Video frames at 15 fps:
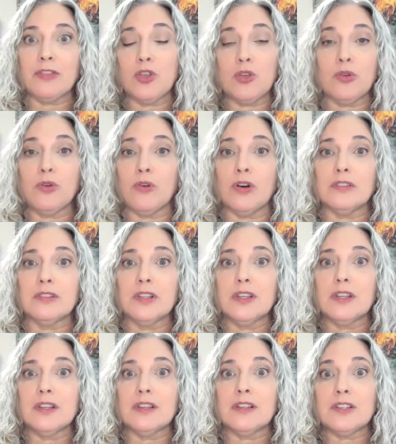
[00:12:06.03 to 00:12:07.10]
Google
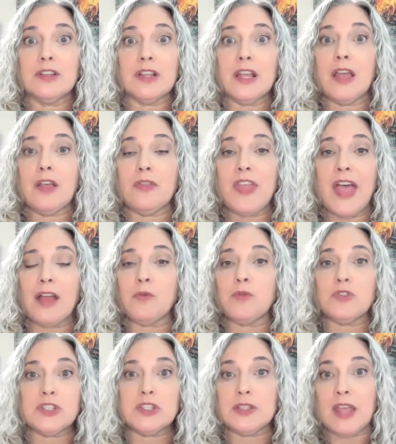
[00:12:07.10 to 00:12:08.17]
that
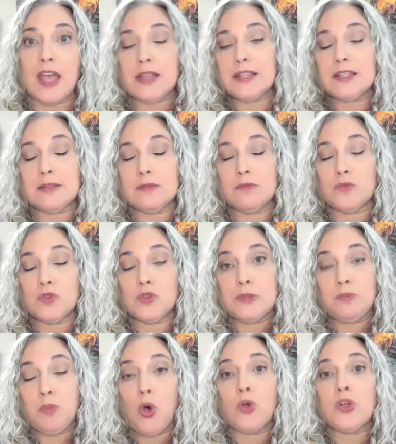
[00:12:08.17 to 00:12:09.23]

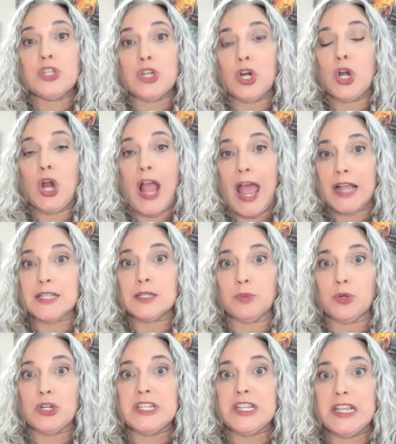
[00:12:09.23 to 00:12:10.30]
spoke to her
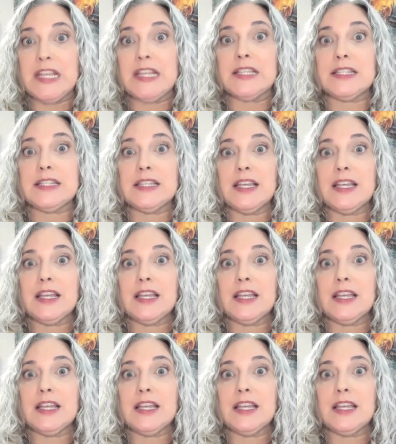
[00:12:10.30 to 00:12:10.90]
expertise,